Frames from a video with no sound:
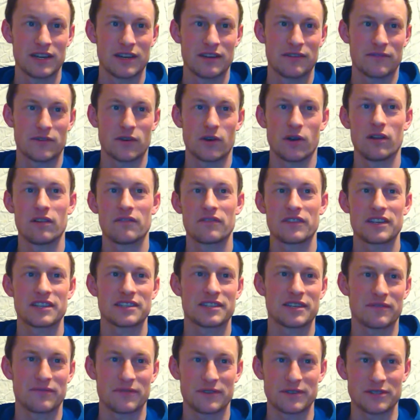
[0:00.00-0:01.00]
For all of these
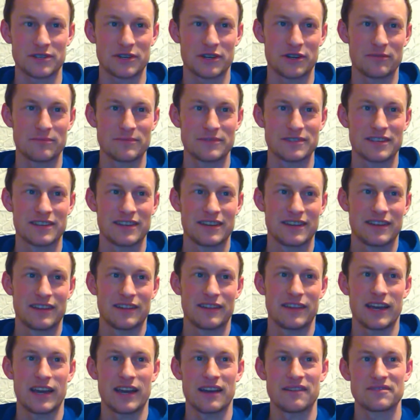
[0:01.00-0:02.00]
different terms,
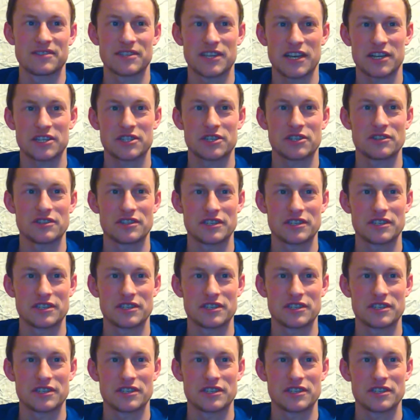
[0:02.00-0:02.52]
they have section